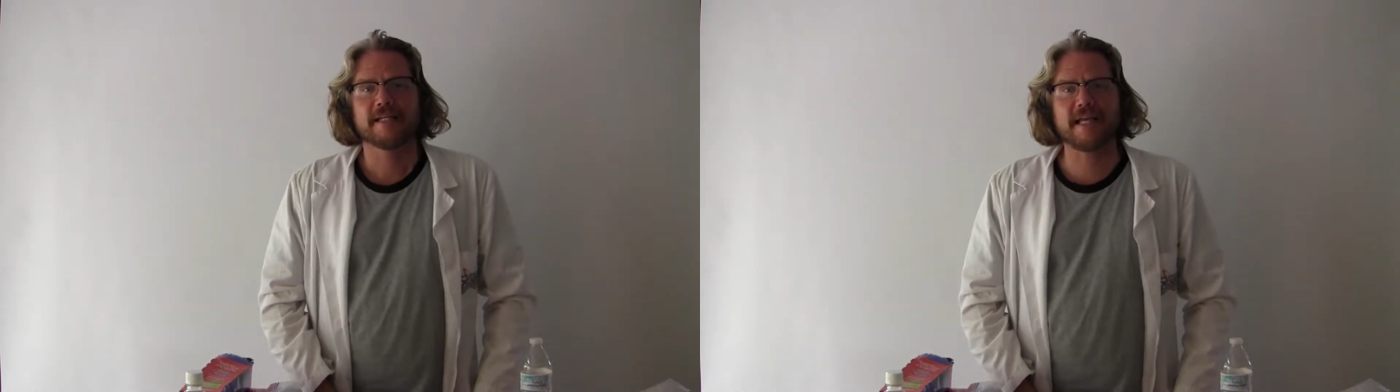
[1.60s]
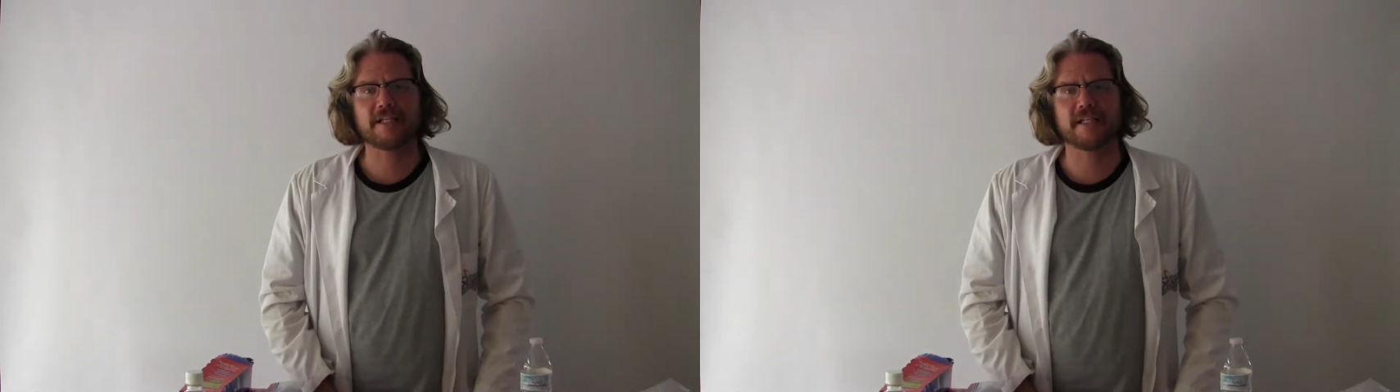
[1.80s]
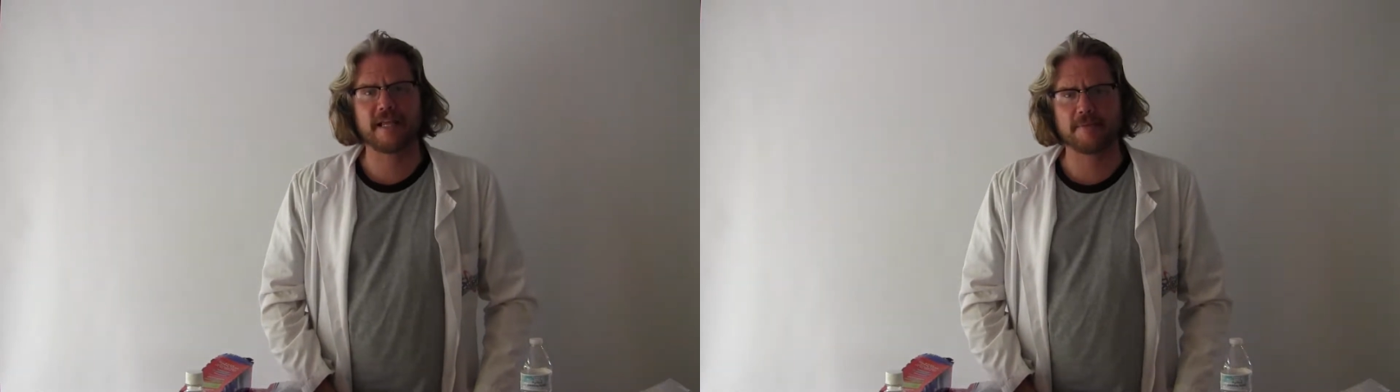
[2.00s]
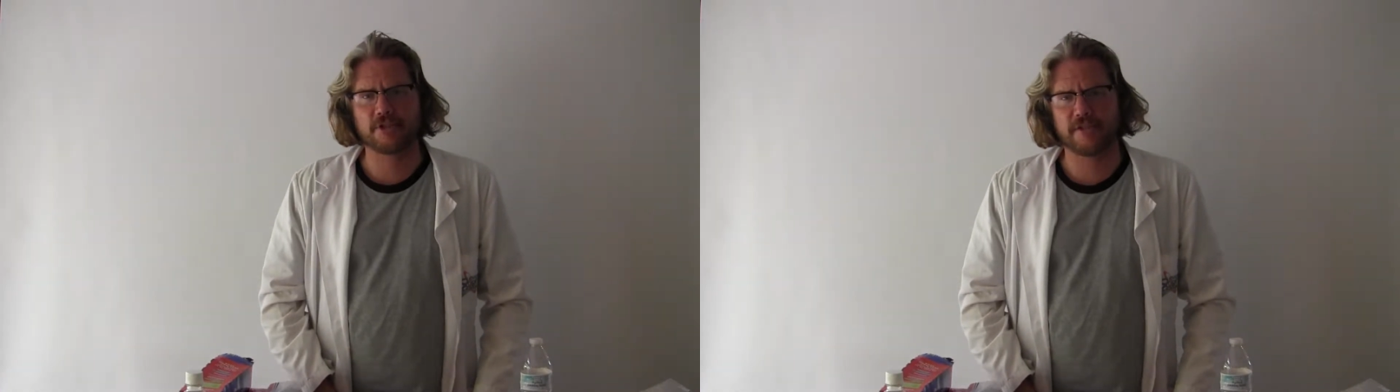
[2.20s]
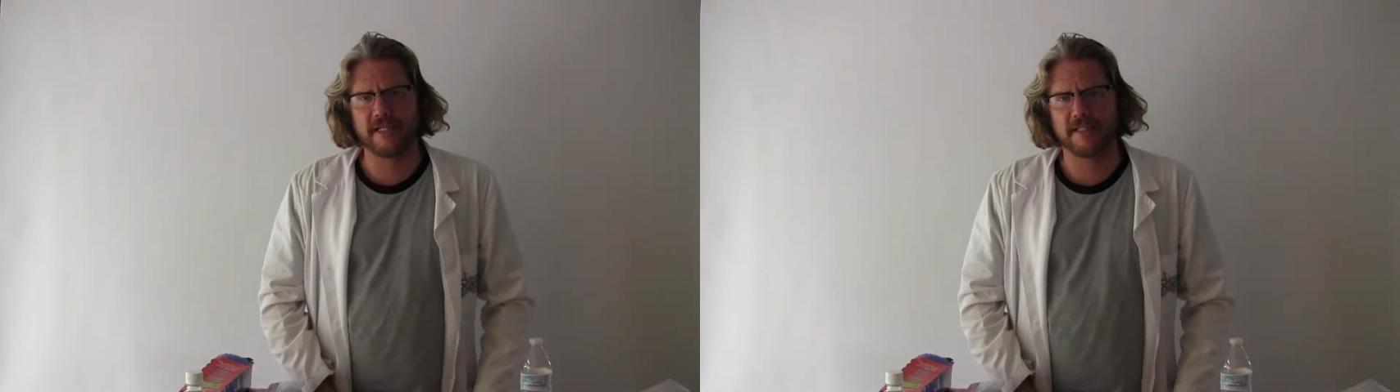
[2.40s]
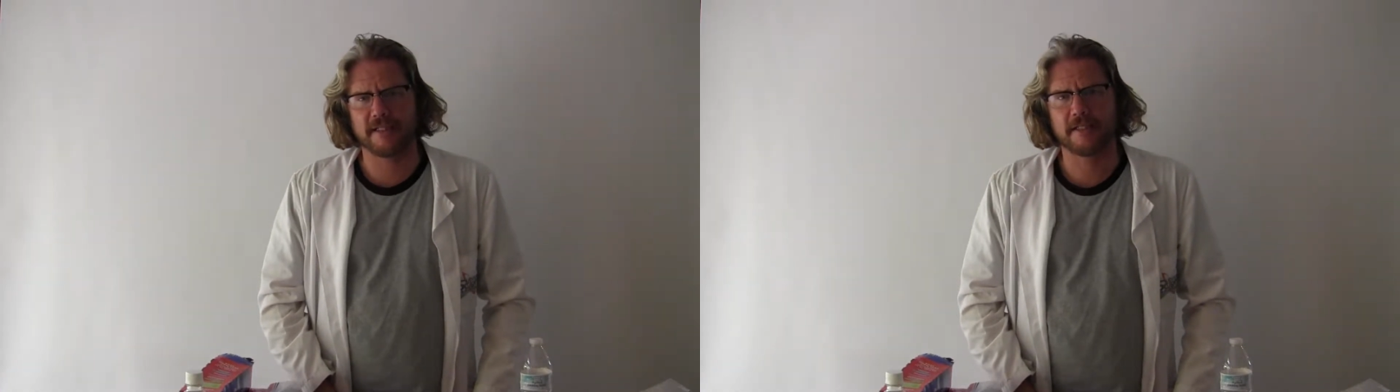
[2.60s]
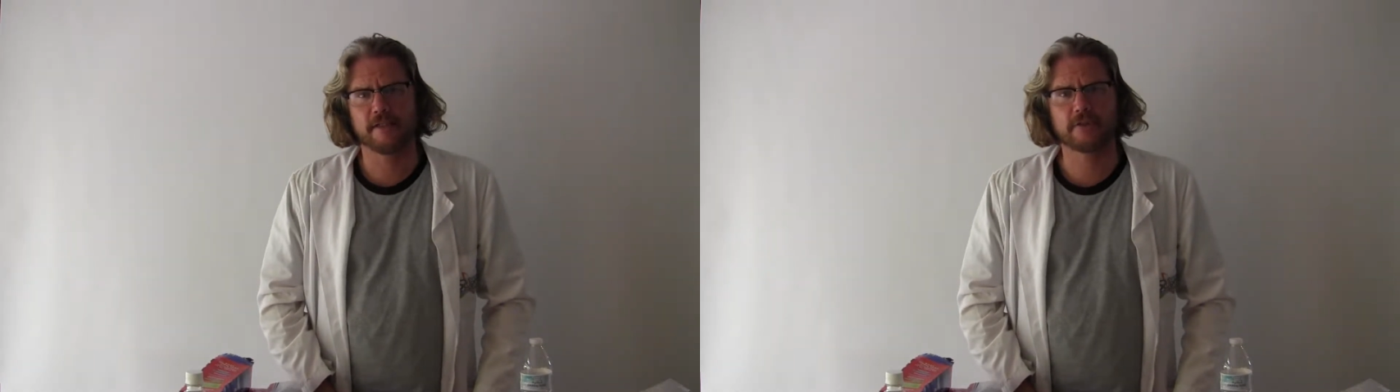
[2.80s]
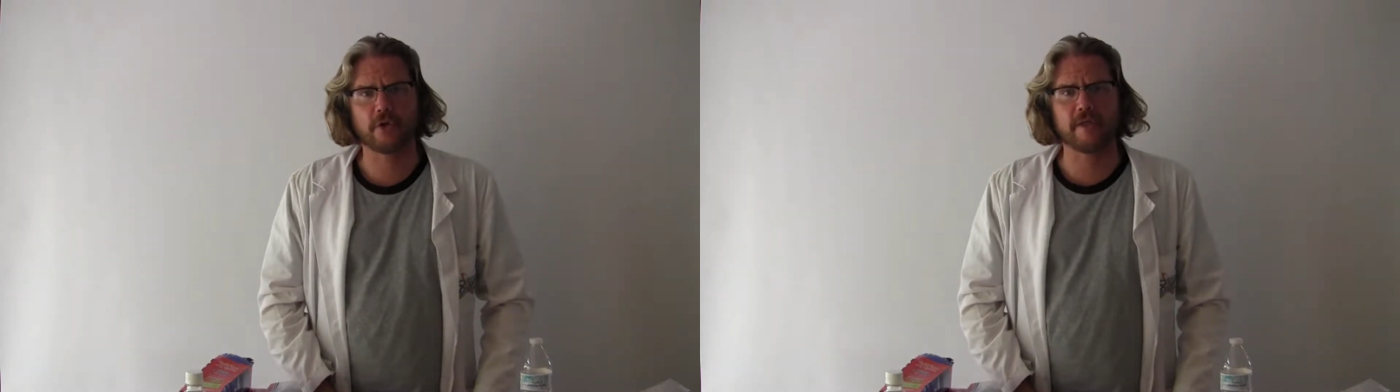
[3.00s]
Kitchen chemistry,
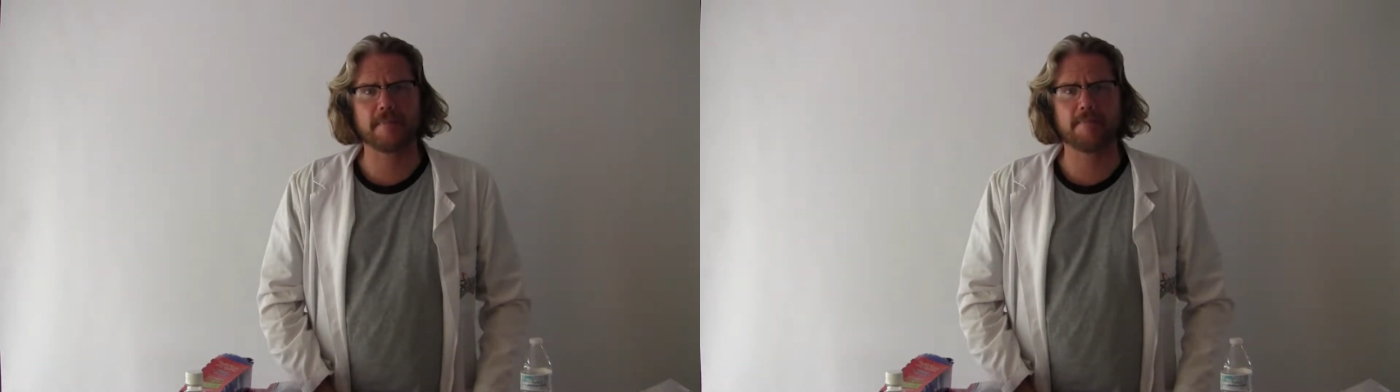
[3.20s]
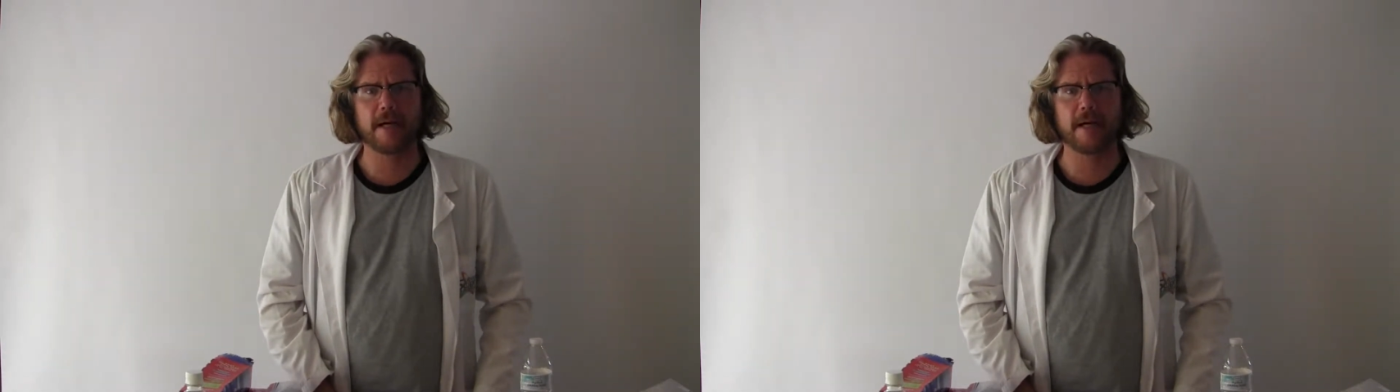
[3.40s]
sodium